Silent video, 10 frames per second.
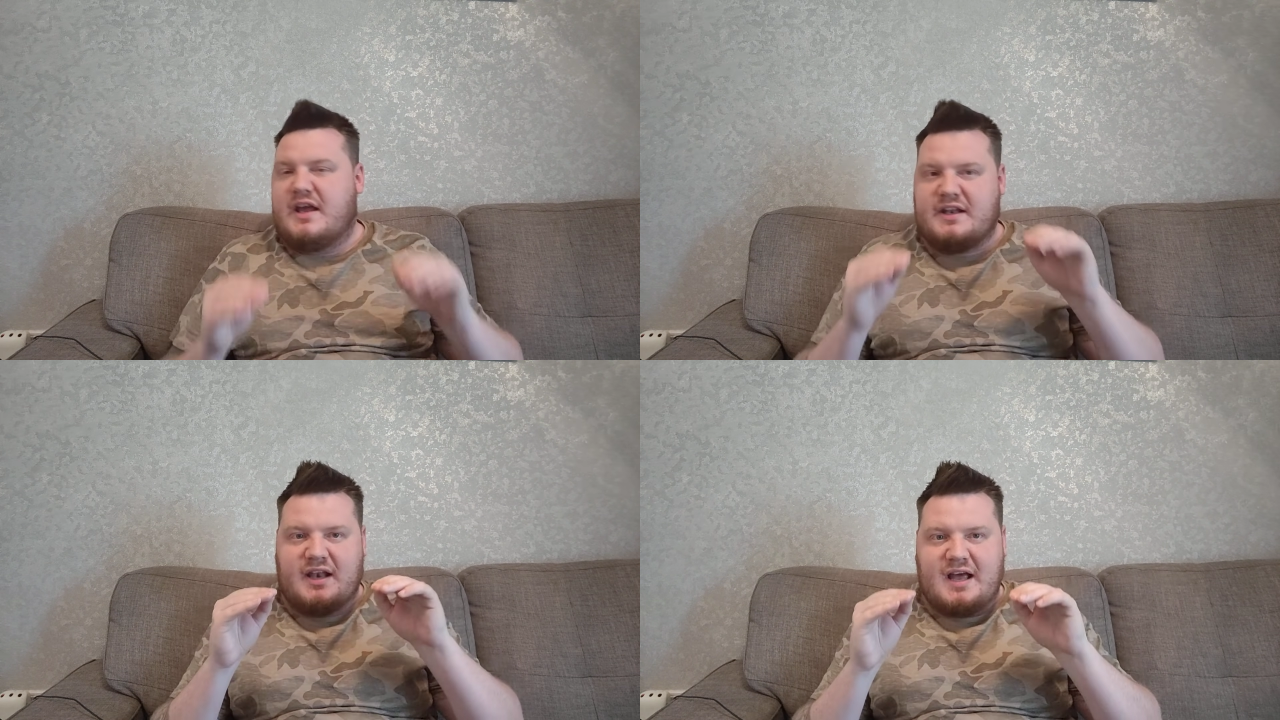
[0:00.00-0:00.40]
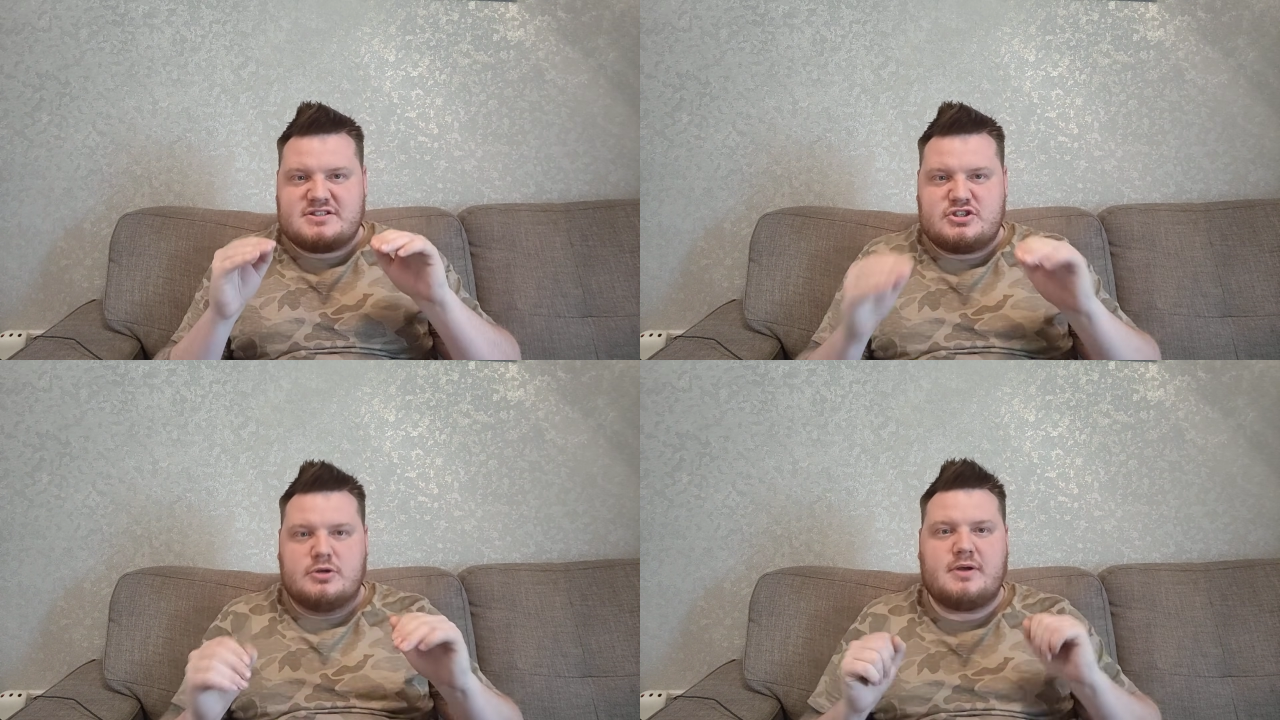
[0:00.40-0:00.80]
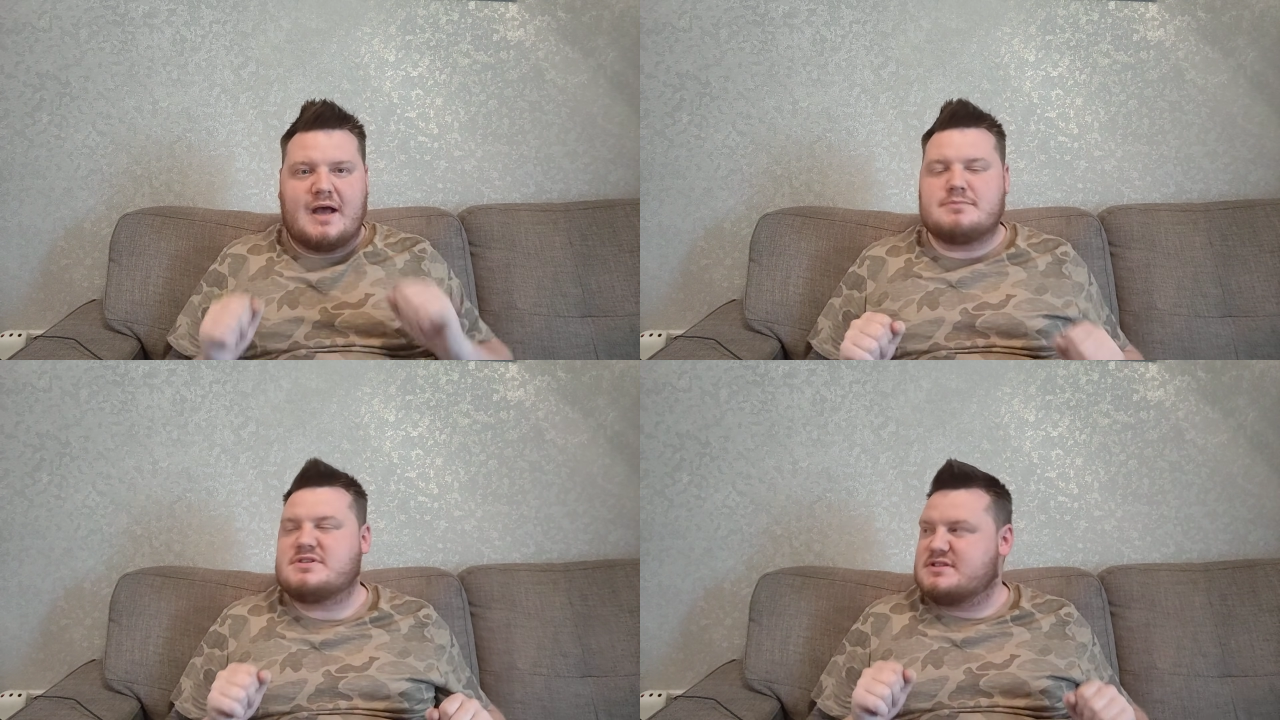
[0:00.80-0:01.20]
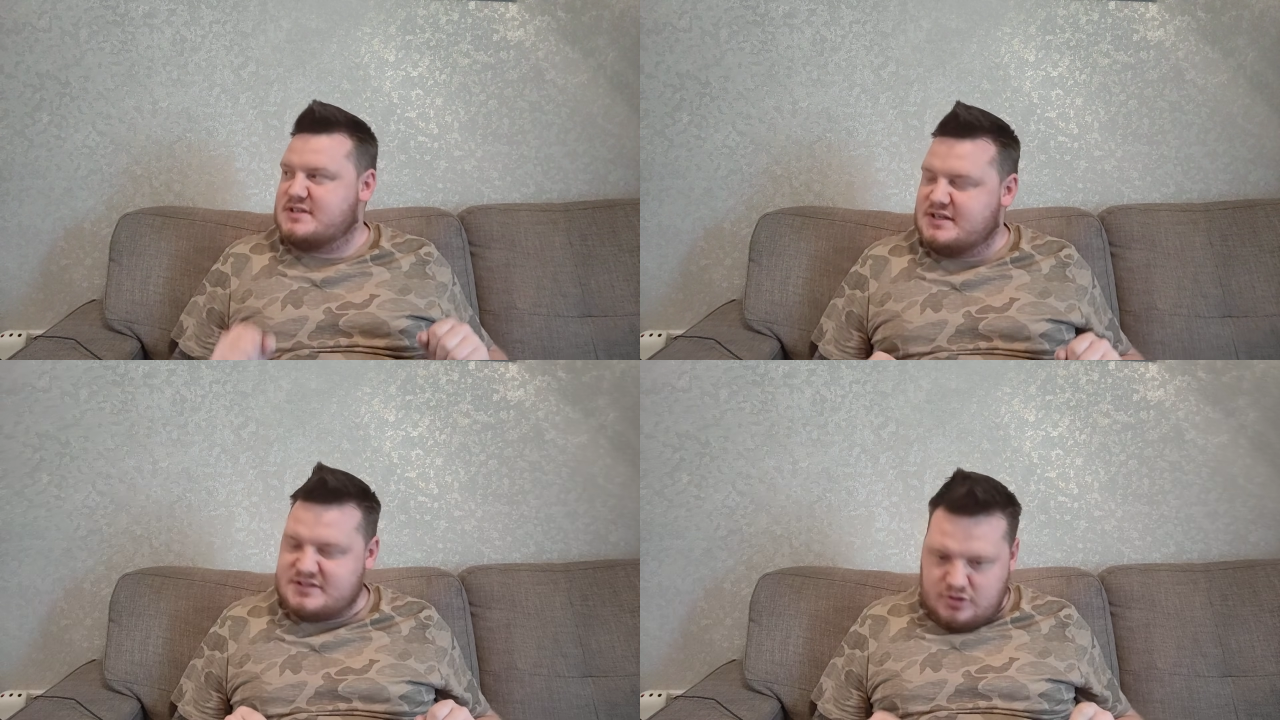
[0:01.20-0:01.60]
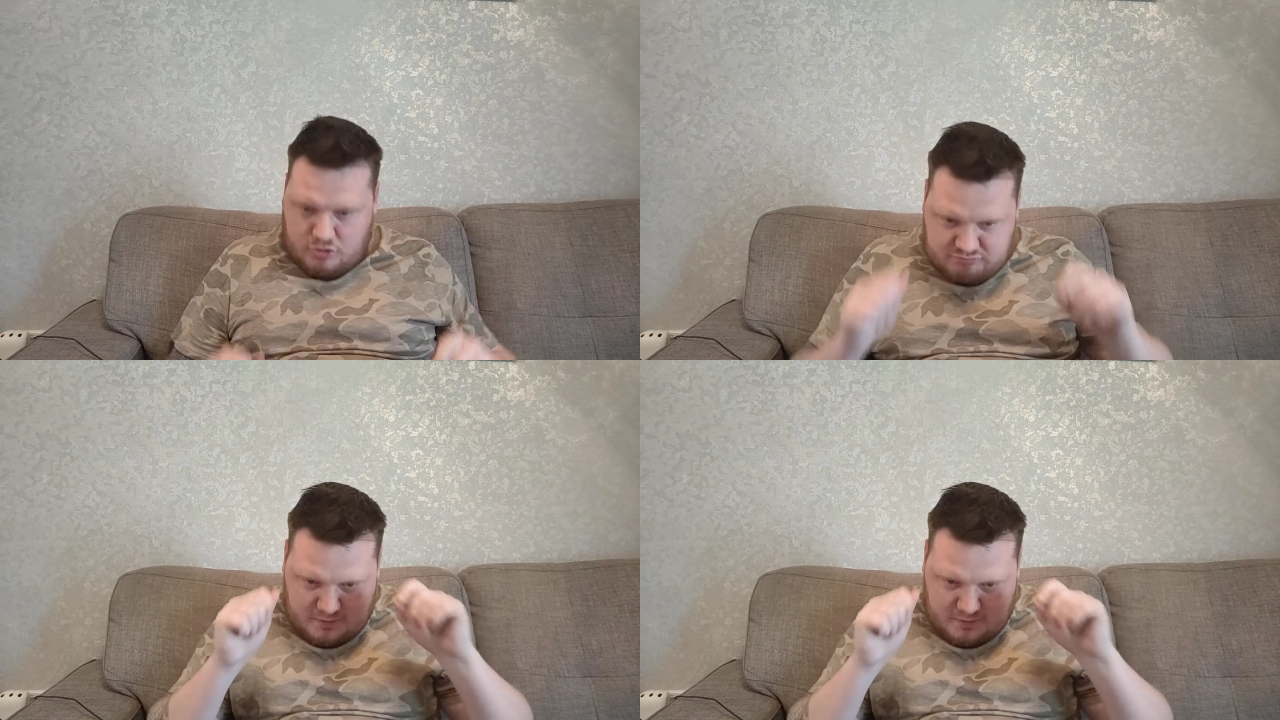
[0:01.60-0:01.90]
in the last 2 games of the season,